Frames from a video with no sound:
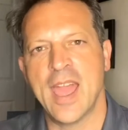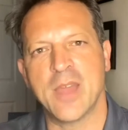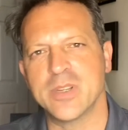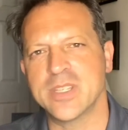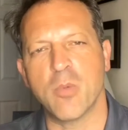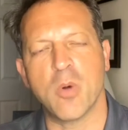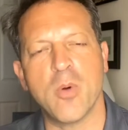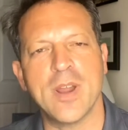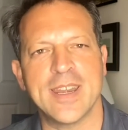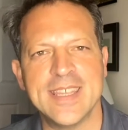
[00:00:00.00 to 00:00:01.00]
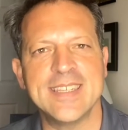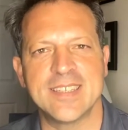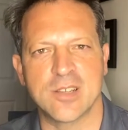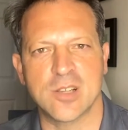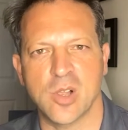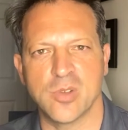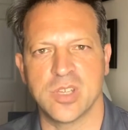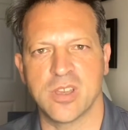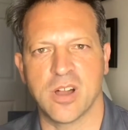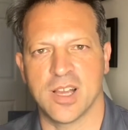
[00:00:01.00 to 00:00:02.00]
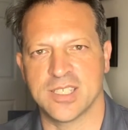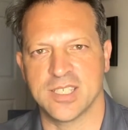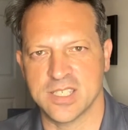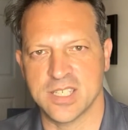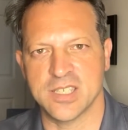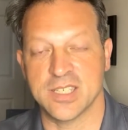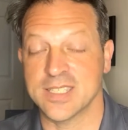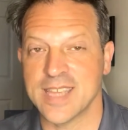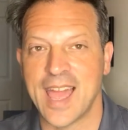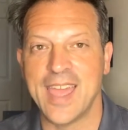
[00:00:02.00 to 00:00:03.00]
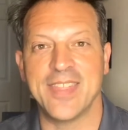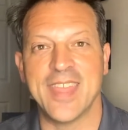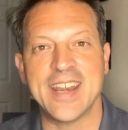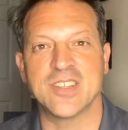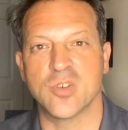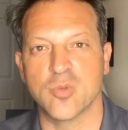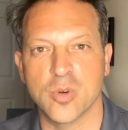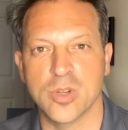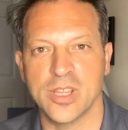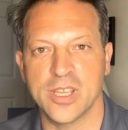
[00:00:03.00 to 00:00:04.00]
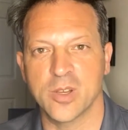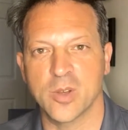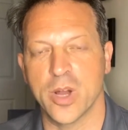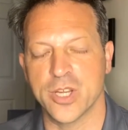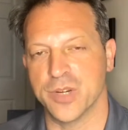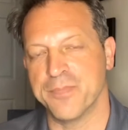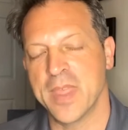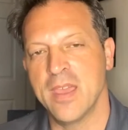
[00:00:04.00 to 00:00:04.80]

And we said, well, what is closing cost assistance? And that is a really good question.